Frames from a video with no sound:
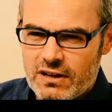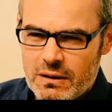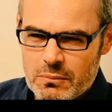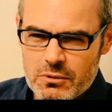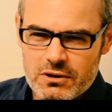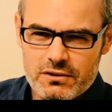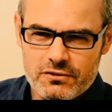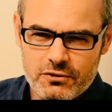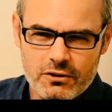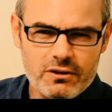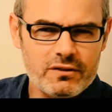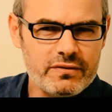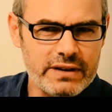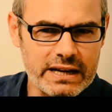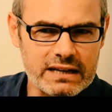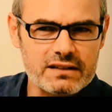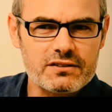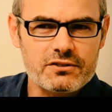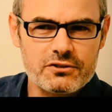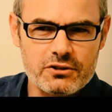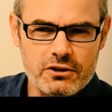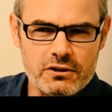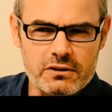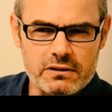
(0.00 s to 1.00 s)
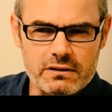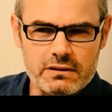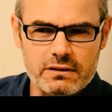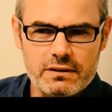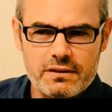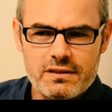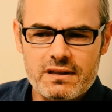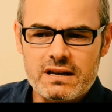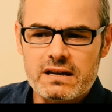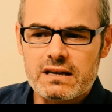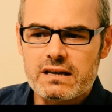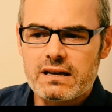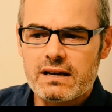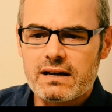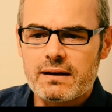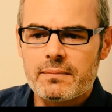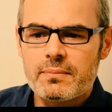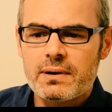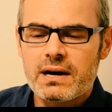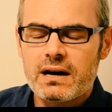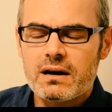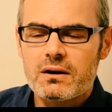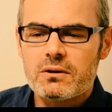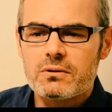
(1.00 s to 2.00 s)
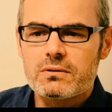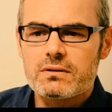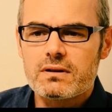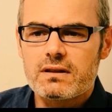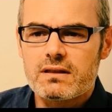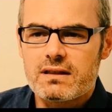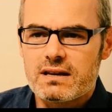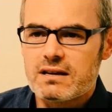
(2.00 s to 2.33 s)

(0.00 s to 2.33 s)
Some are sort of external, thinking about